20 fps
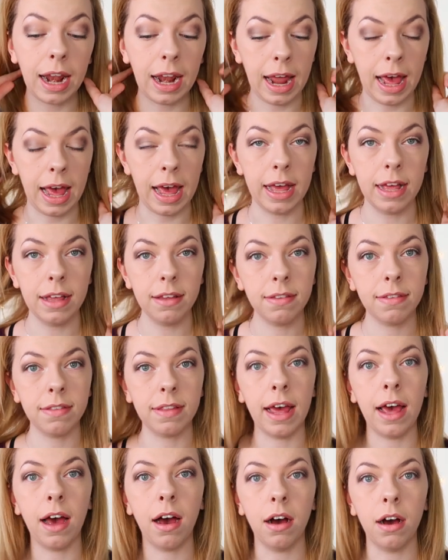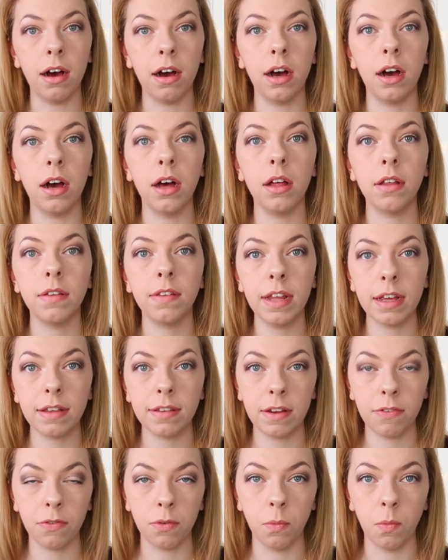clairs. There are
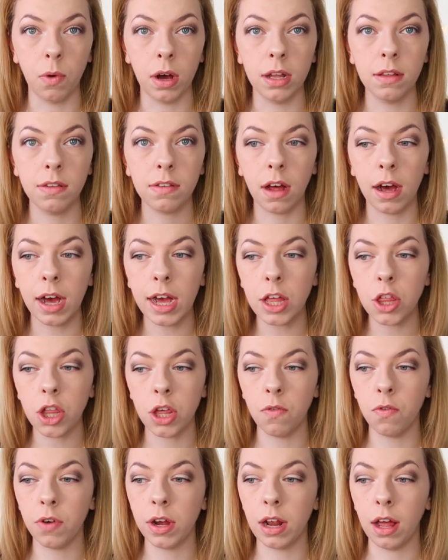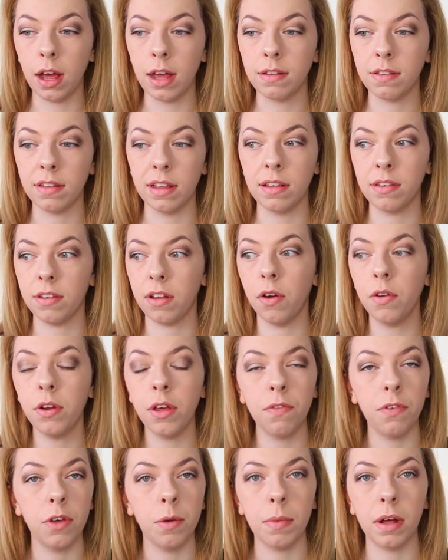six different ones. I actually realised this
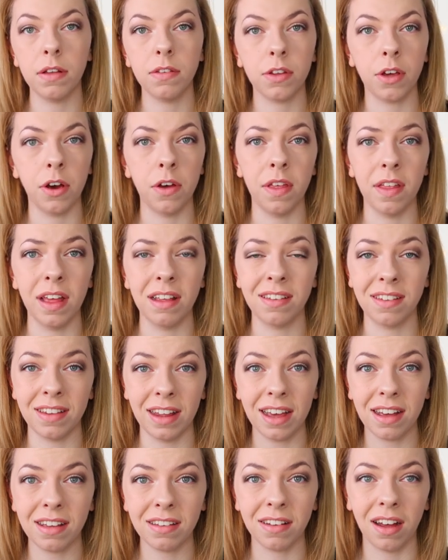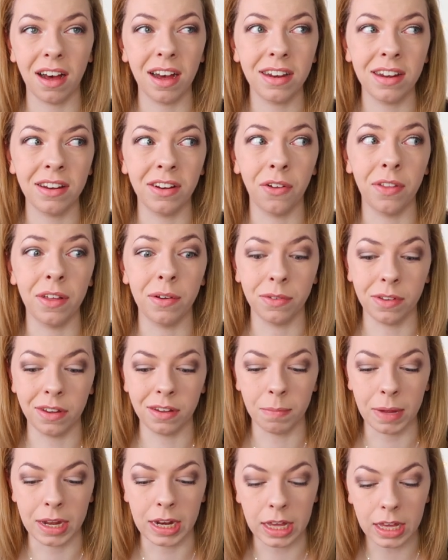only a few months ago that there's six. I didn't know there was
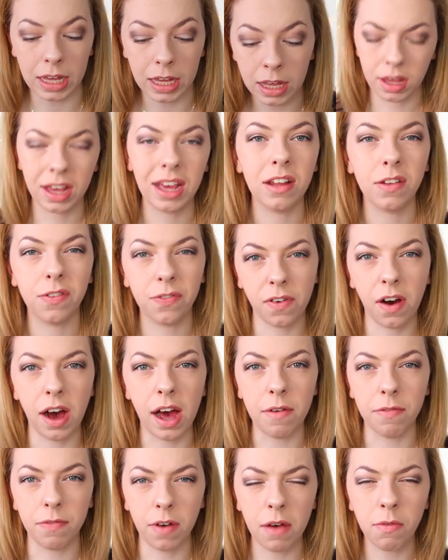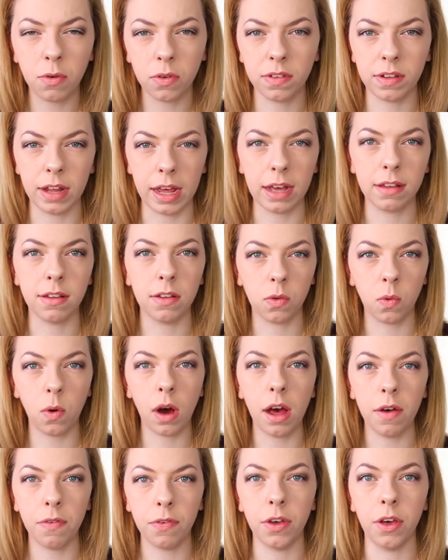this many. I think there's five, five or six. There's
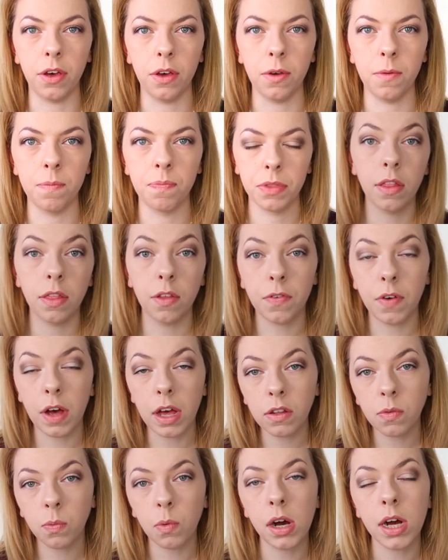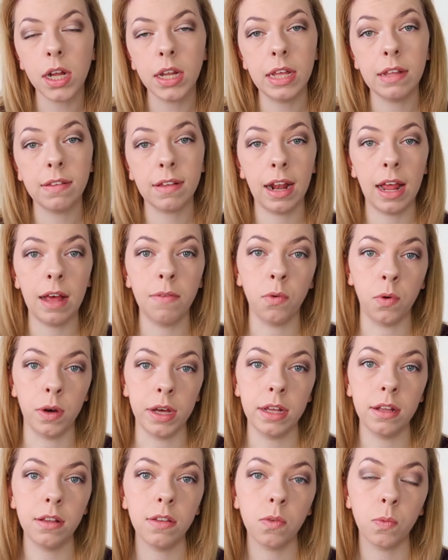quite a few. The first one is
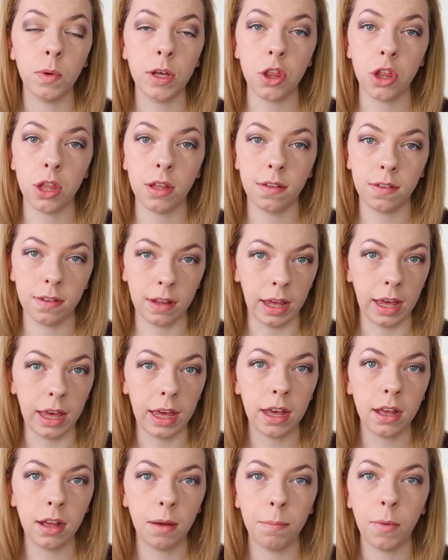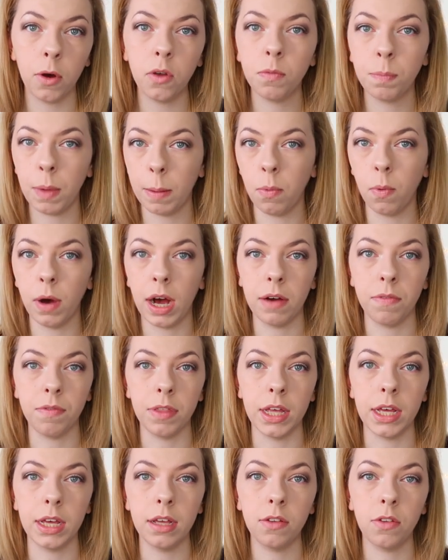clairvoyance, which is seeing. Most people have
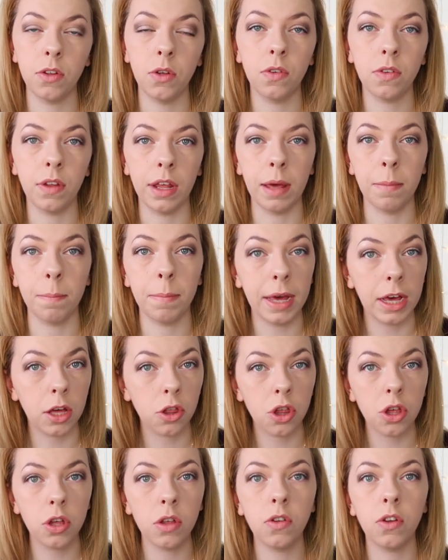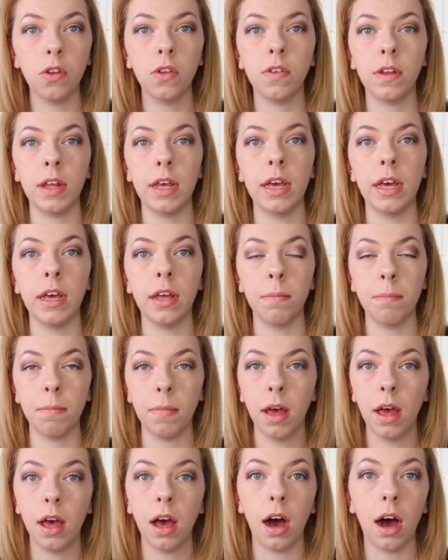this. You see in pictures. You see
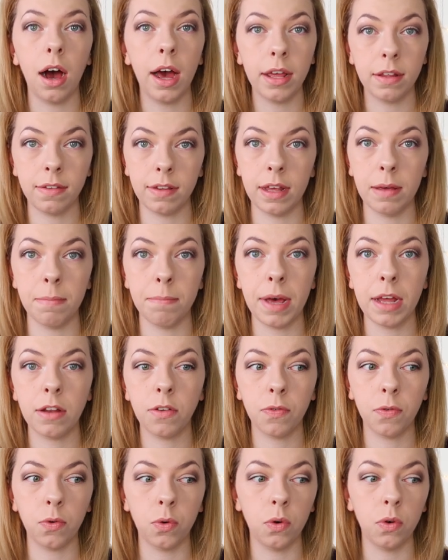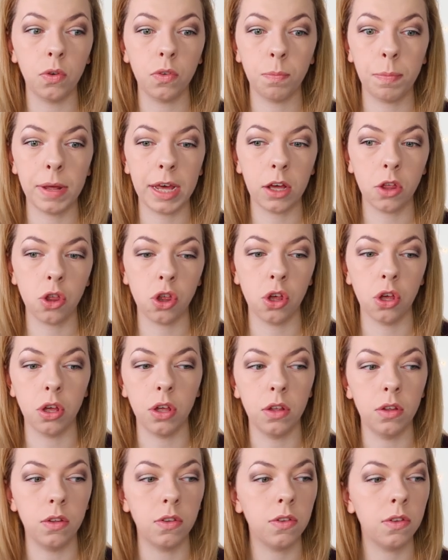in I see in metaphors,
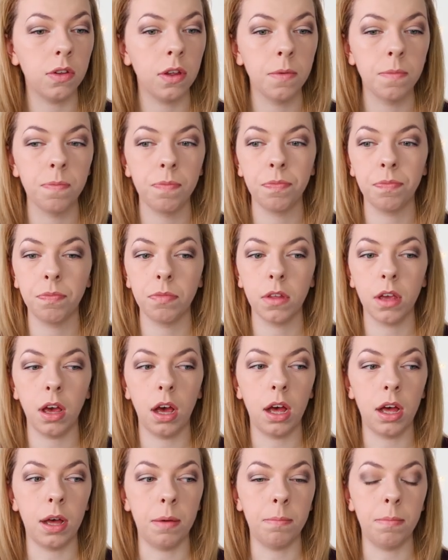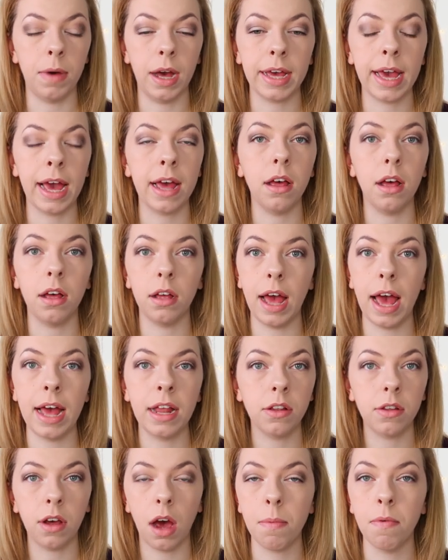pictures. Um, I get
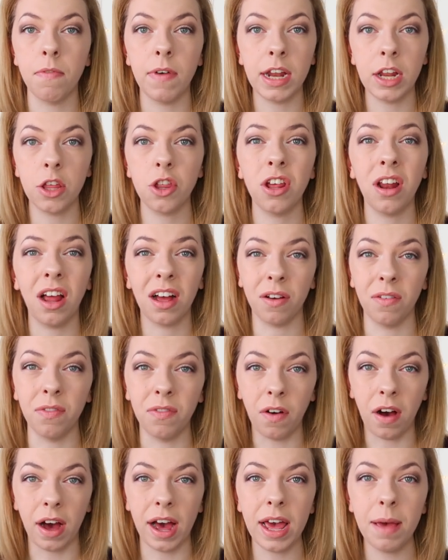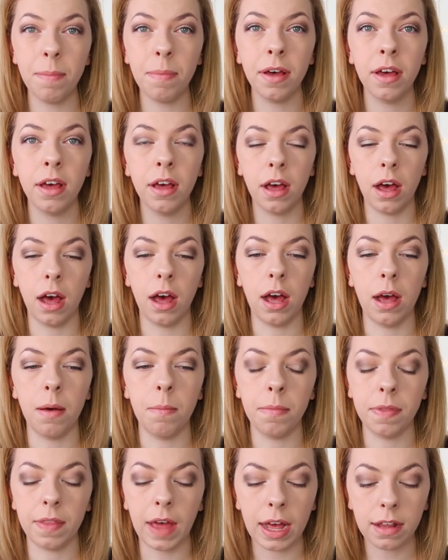a type of energy like a vibe.
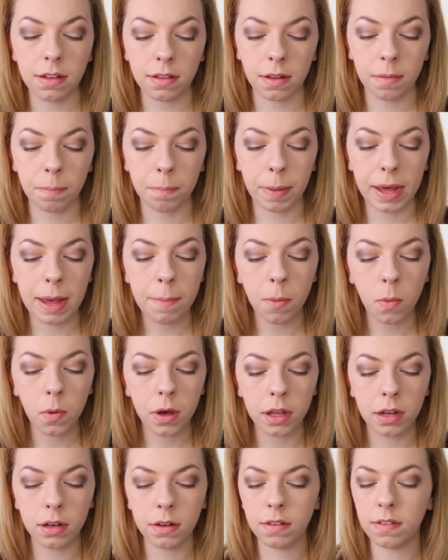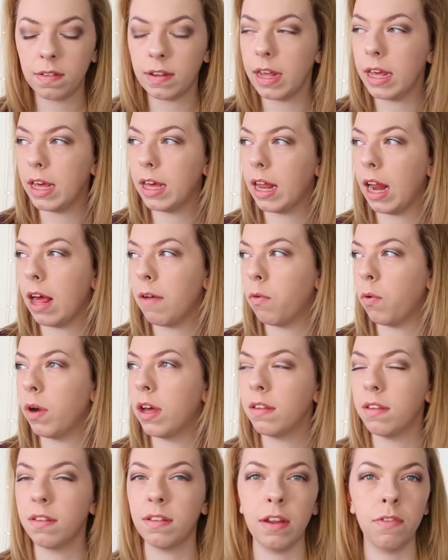Um, that's people can see
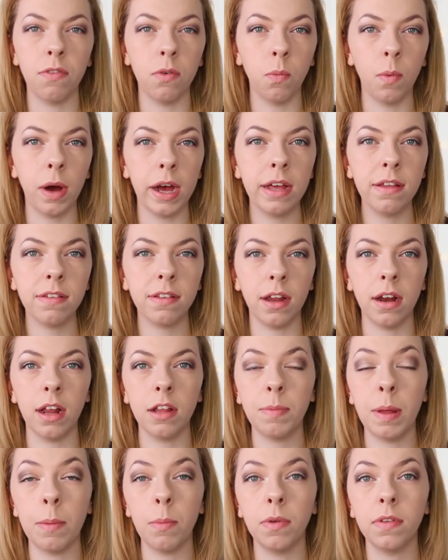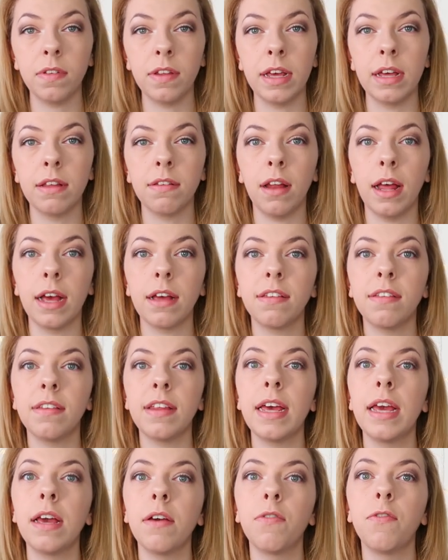clairvoyance as different ways. Sometimes people see it as like
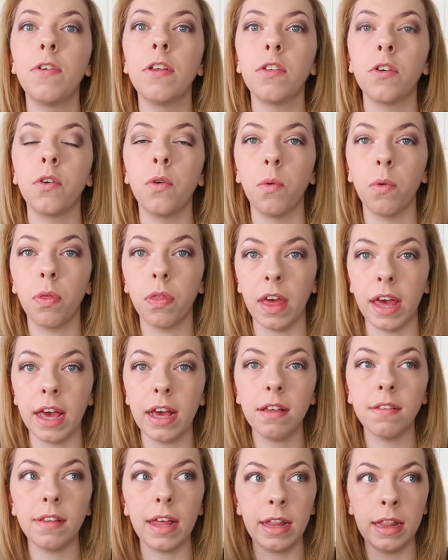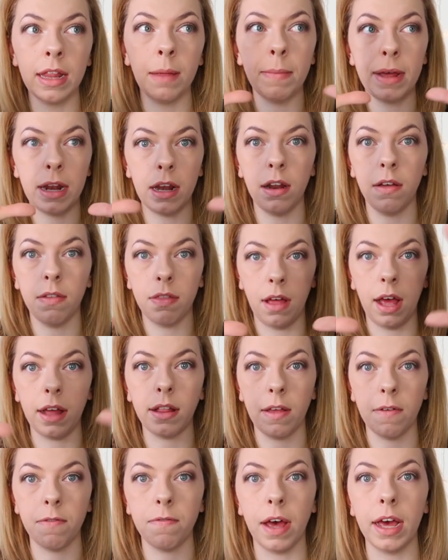seeing physical things in the middle of
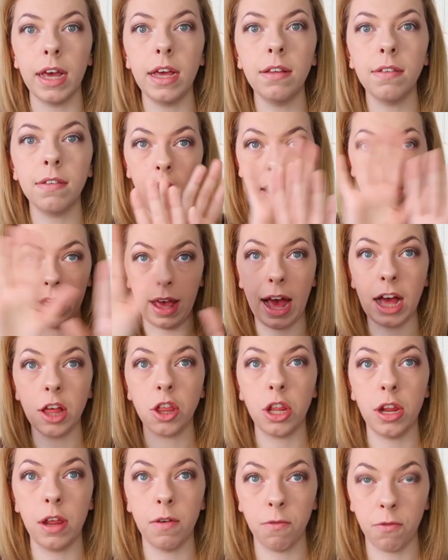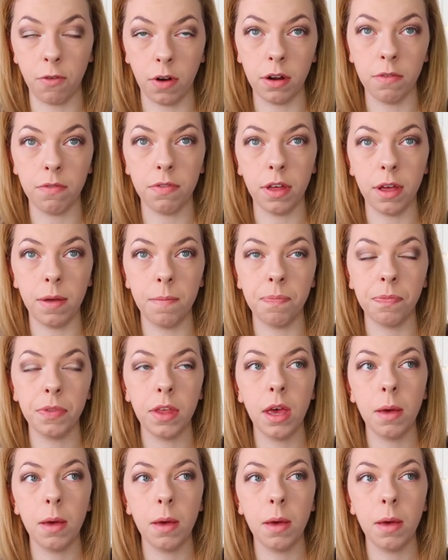like their face, like actually in front of them.